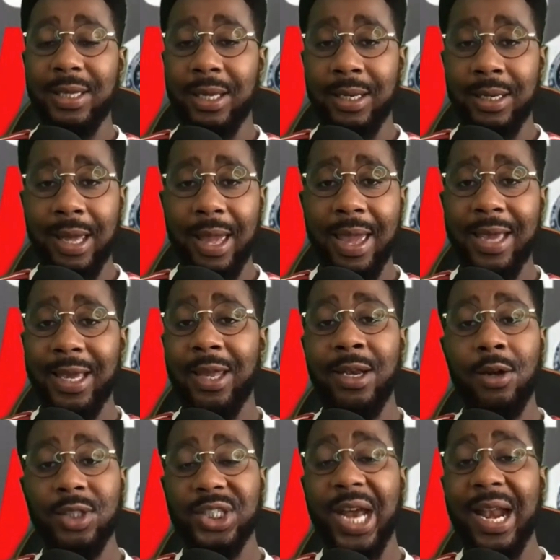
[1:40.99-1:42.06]

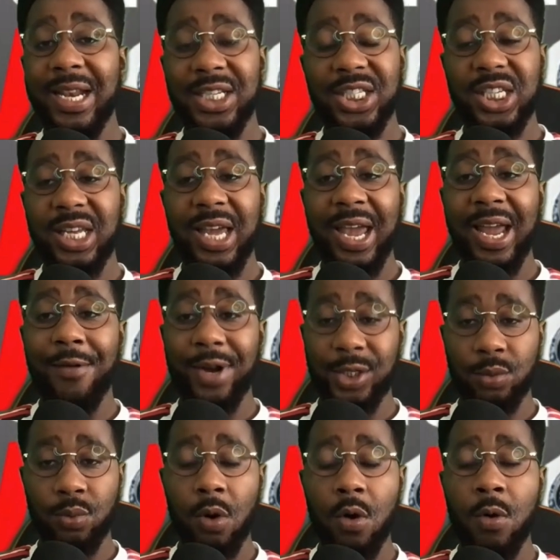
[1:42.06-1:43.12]
cannot challenge the air
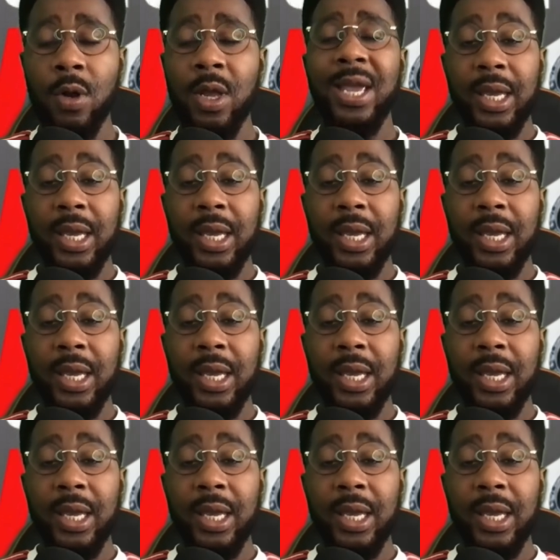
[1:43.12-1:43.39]
as well.